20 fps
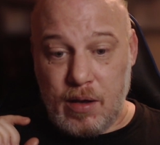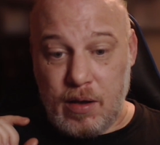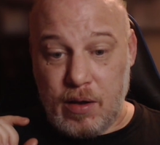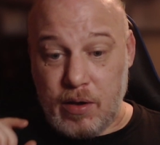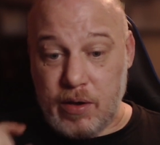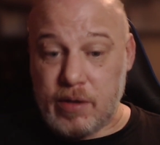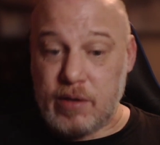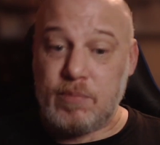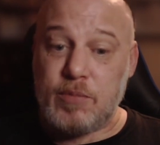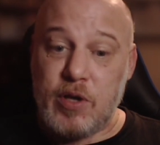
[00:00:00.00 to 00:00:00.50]

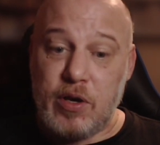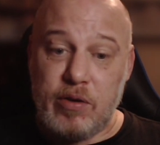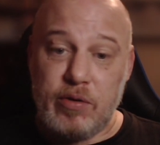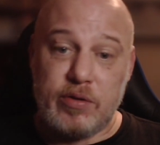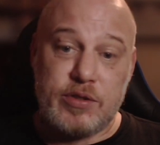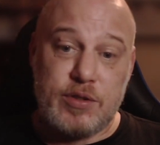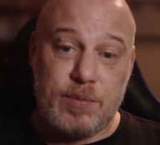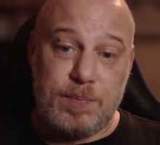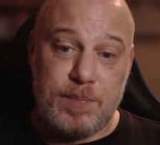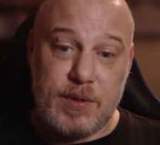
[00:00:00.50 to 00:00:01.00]
I am
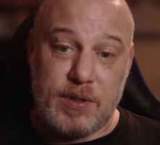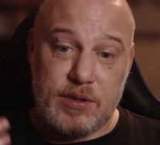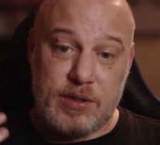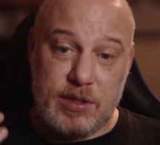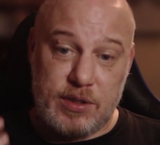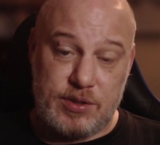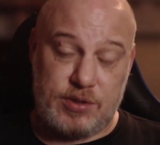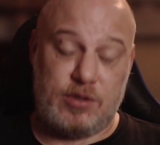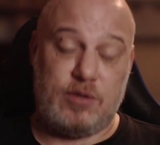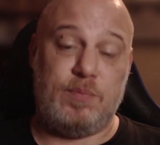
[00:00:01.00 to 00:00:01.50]
going to be
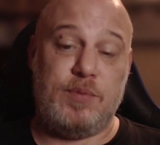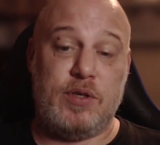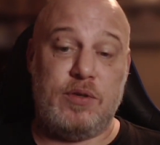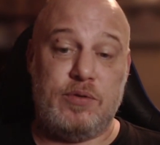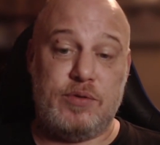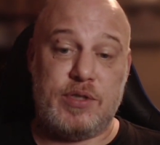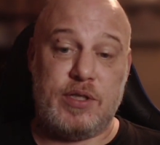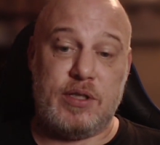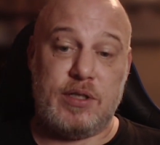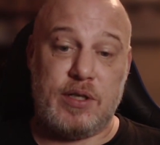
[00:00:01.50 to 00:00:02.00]

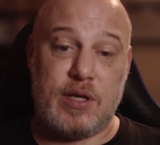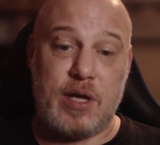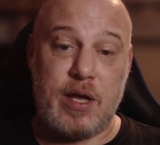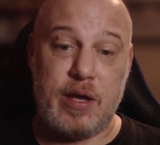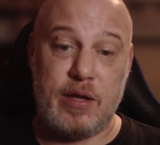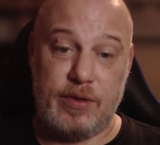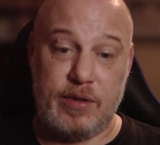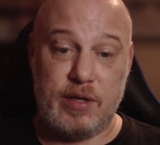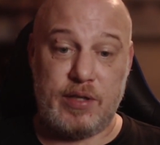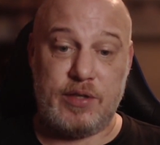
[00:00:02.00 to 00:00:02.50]
distributing
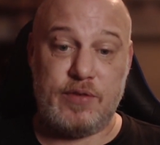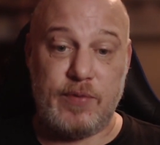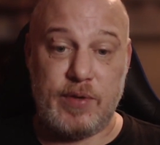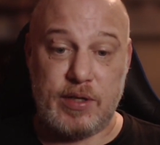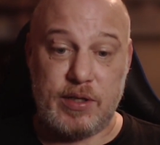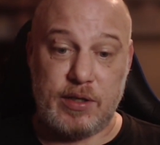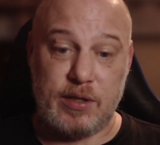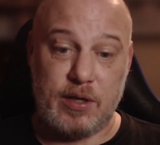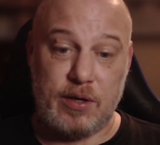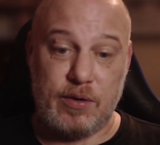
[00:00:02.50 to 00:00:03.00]
this
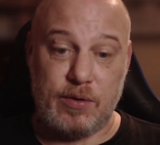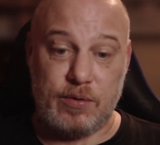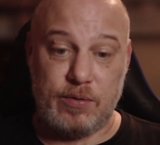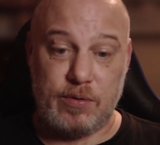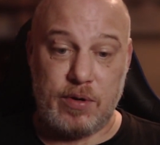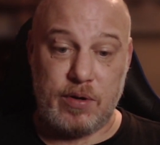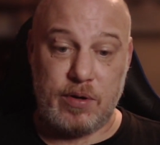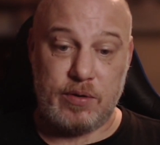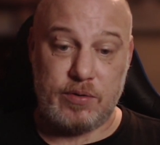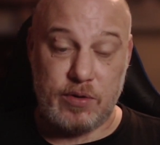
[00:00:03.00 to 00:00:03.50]

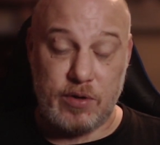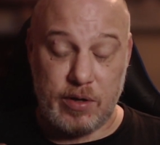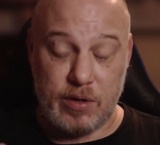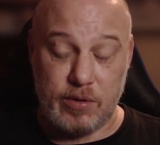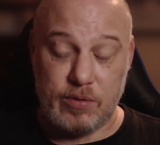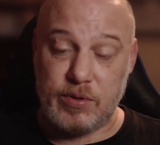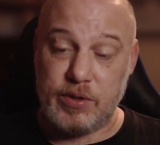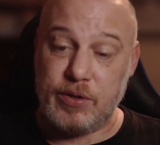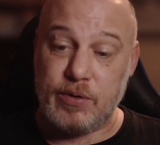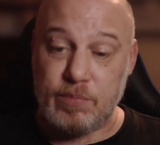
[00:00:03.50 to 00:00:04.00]
video not
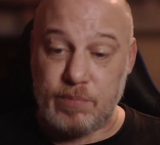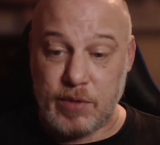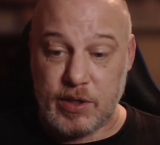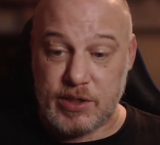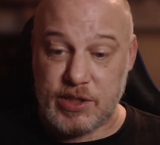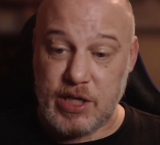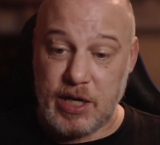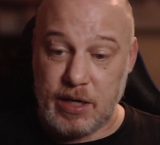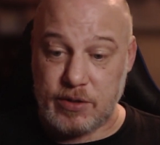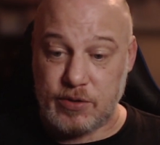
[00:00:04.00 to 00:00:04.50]
only on
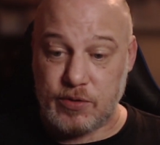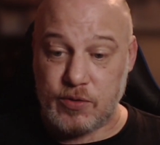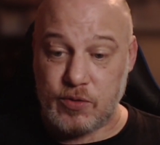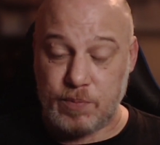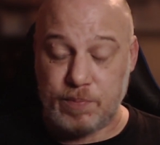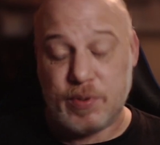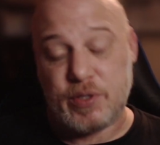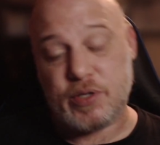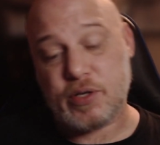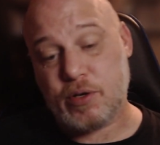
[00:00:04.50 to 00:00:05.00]
my
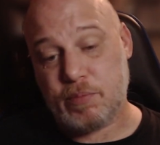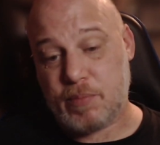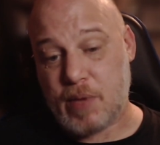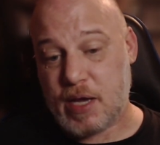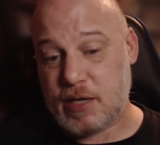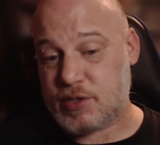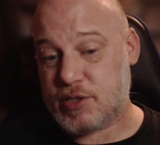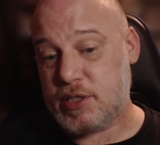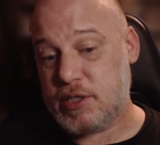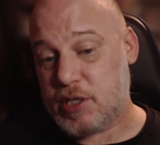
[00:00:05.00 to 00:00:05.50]
channel, but I'm
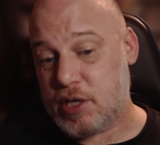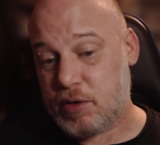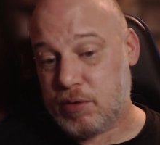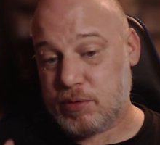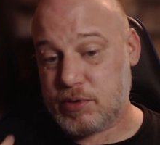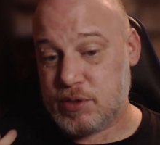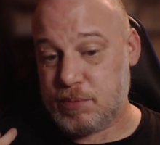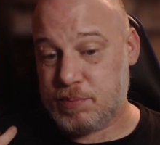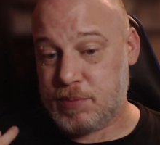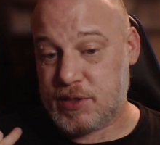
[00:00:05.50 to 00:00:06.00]
actually
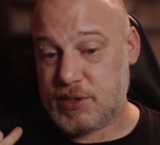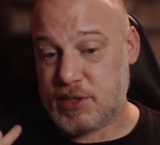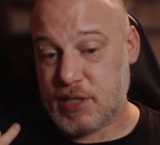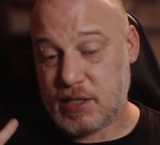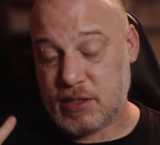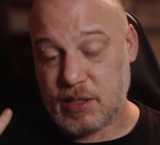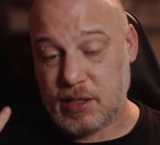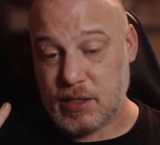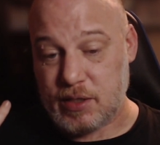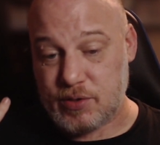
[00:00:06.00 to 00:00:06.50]
going to be
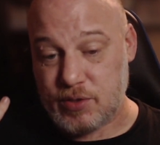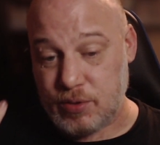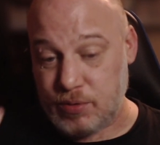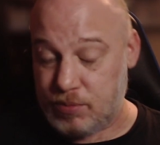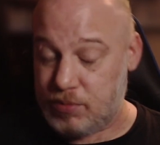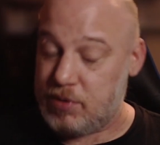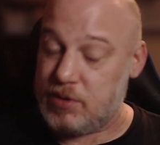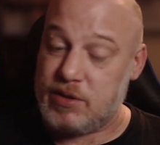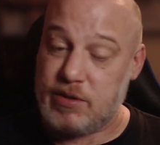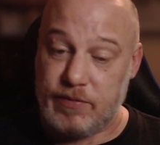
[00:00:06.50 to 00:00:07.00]
sending it
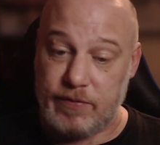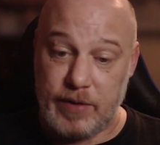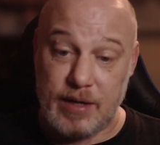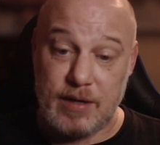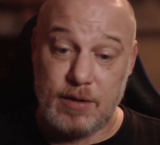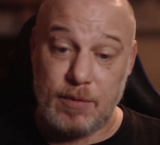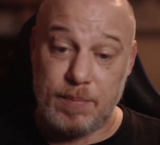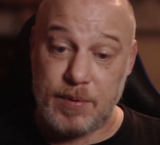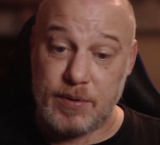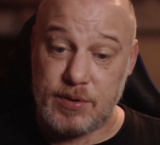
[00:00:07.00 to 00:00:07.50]
to the
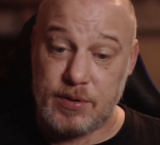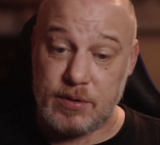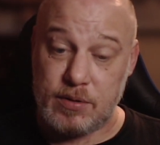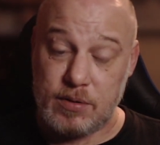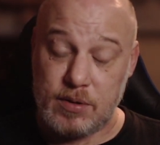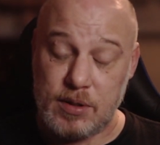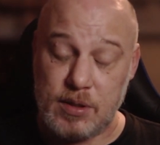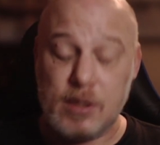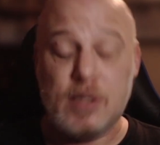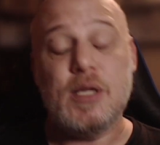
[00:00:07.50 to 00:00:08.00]
developers,